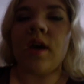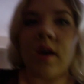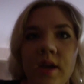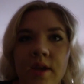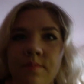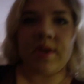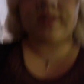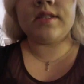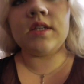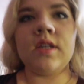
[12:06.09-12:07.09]
I
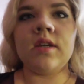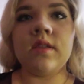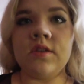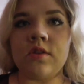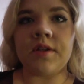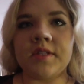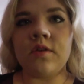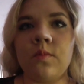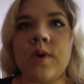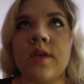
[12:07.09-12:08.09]
mixed the sauce
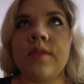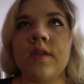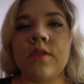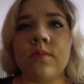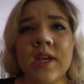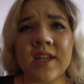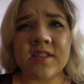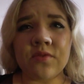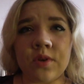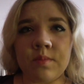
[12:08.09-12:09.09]
in with 3
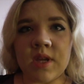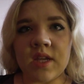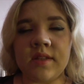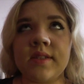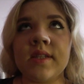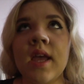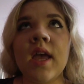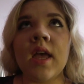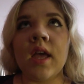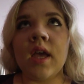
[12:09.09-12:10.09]
cans of green beans
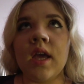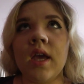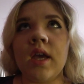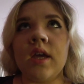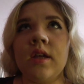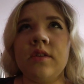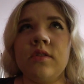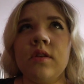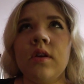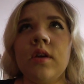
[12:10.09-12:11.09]

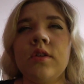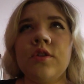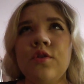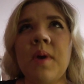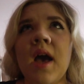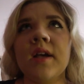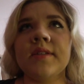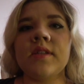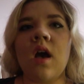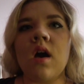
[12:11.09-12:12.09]
and 2
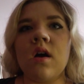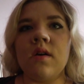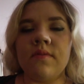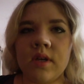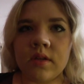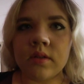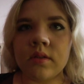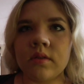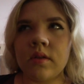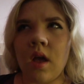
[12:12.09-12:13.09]
packs of
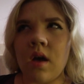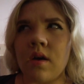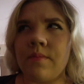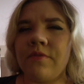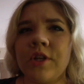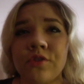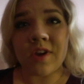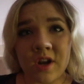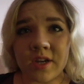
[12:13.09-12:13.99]
French fried